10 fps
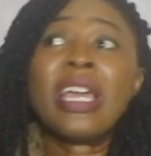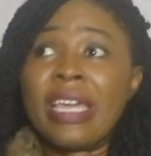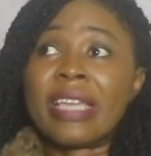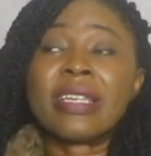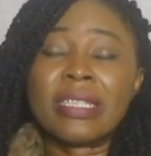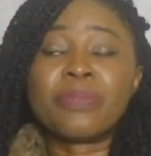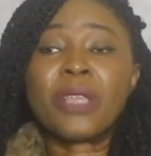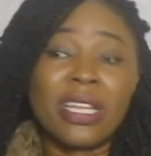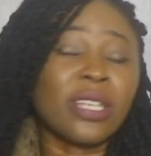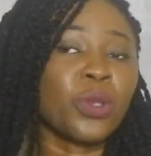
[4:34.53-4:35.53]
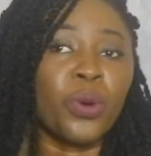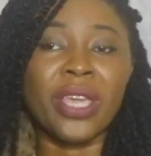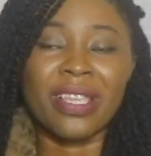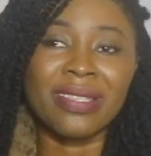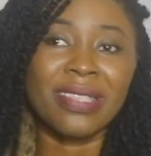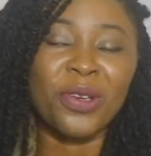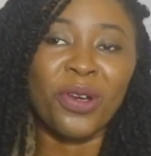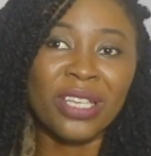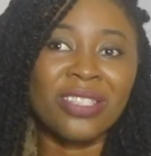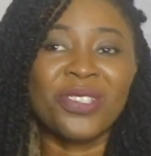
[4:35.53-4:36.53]
it is it is okay to say
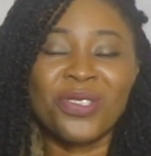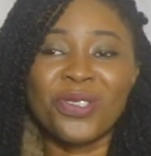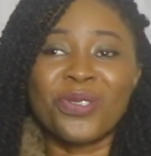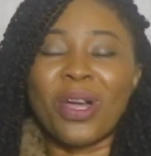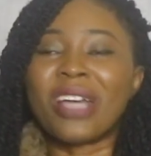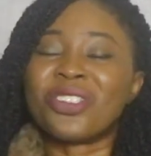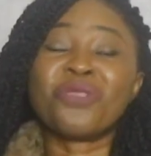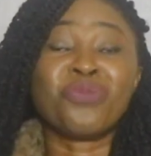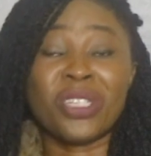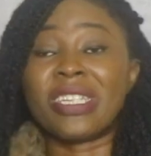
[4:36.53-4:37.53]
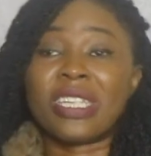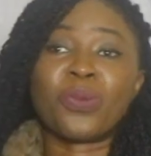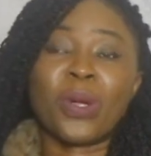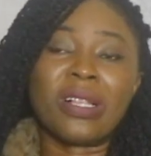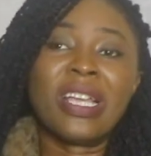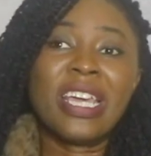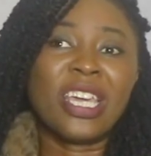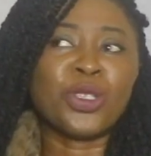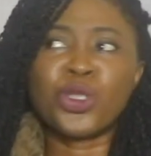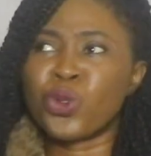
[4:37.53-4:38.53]
congratulations to her. She really did well
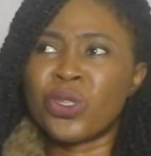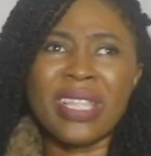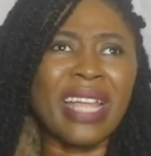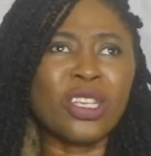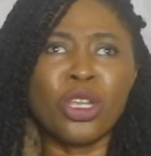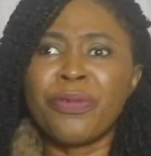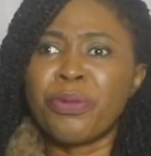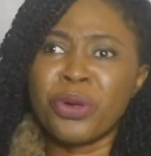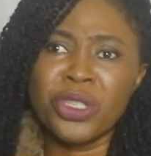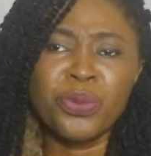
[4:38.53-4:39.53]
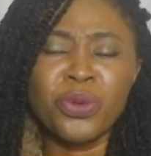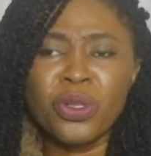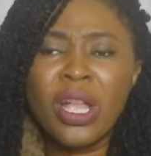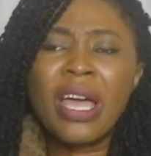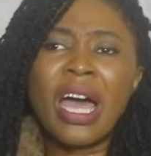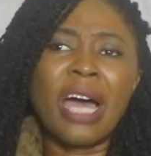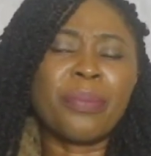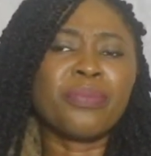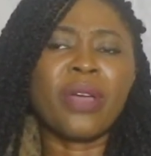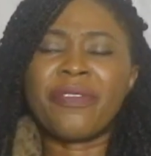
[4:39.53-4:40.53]
in the show, standing up for multiple
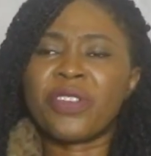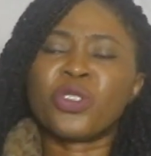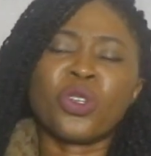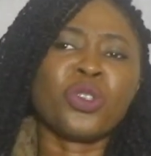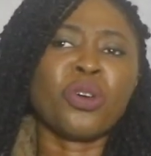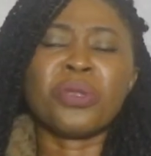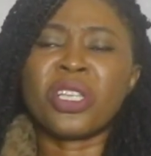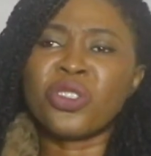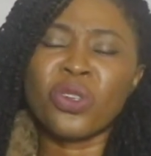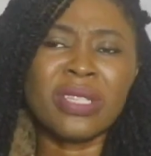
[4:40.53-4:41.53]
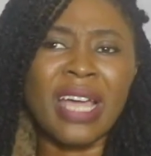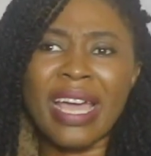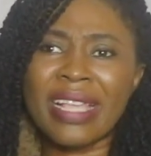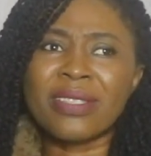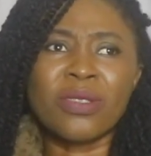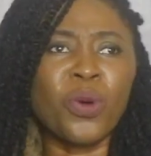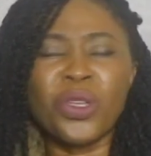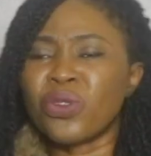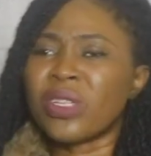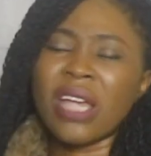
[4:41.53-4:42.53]
um, eviction nomination nights, going
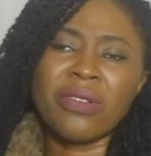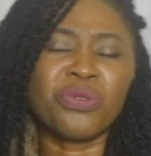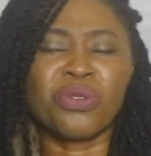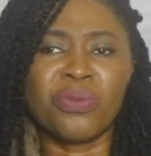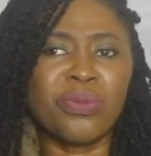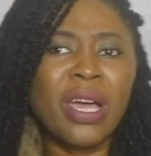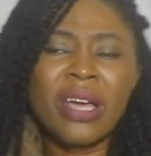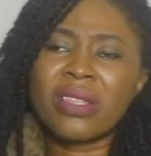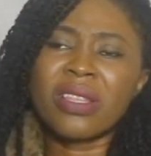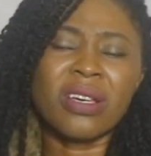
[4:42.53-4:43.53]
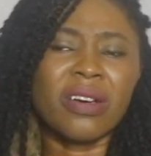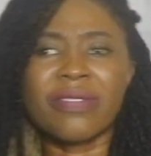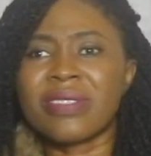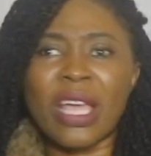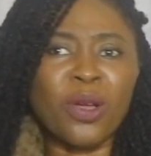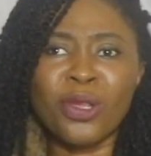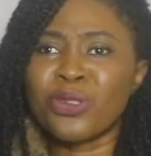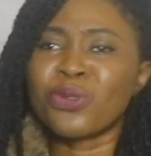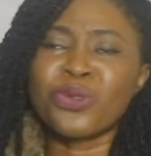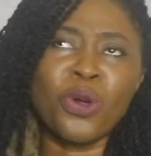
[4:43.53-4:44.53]
to diary room, the
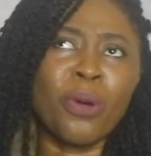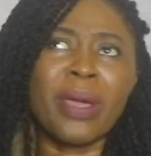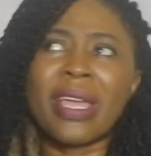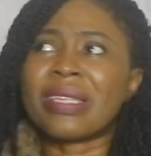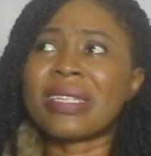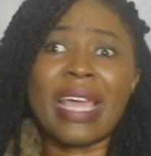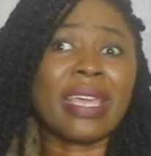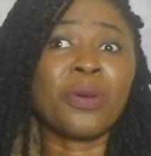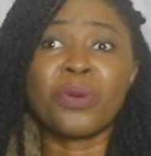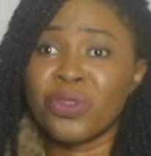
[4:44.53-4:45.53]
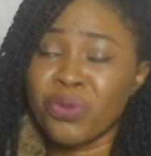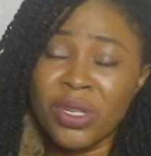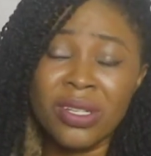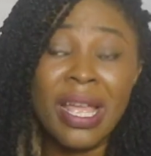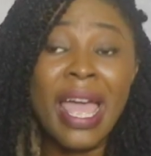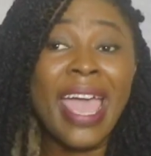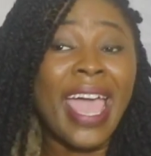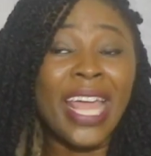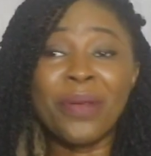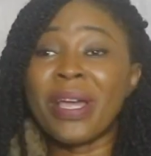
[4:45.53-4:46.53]
psychological torment. Like it was real.
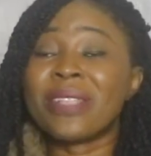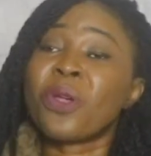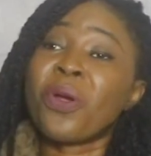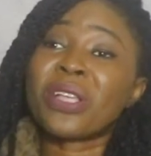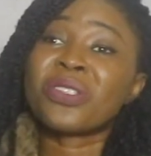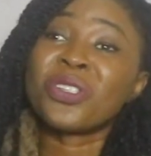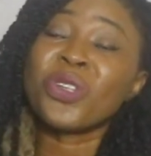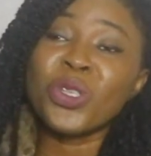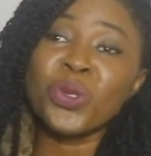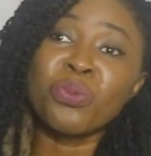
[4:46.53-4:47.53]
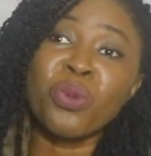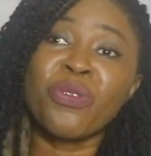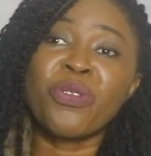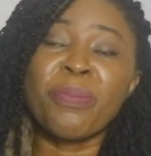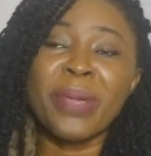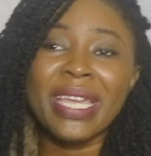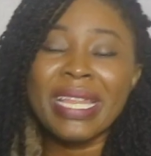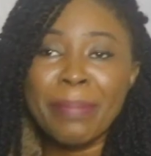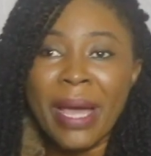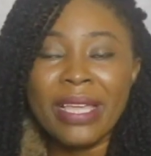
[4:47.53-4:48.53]
Anyways, congratulations to Po for making
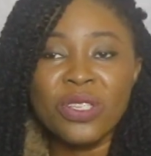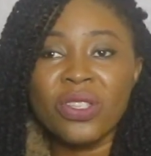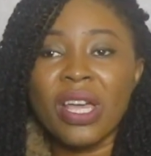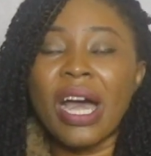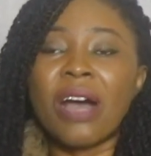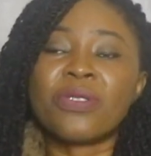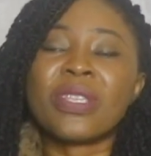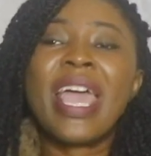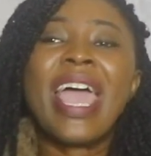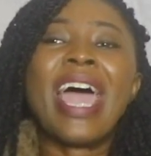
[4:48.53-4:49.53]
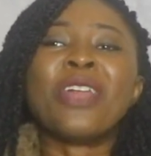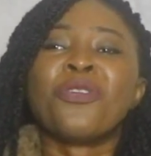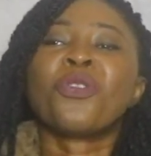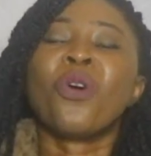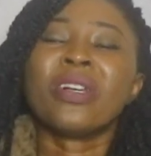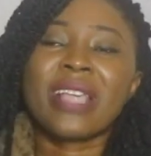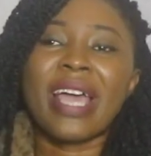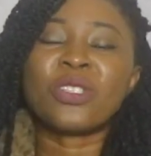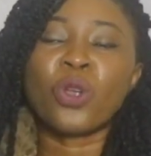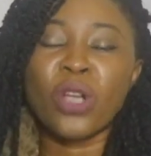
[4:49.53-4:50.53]
it back into the house, and of course,
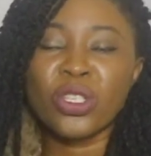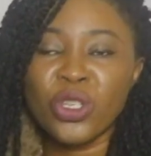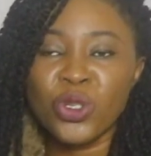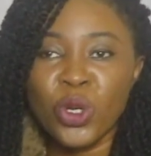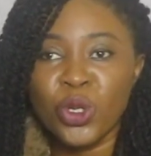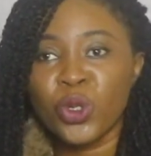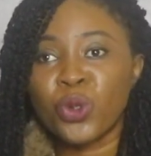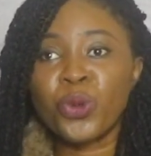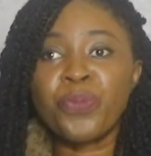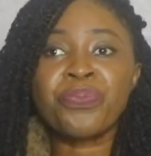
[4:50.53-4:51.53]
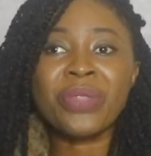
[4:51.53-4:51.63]
guys, congratulations to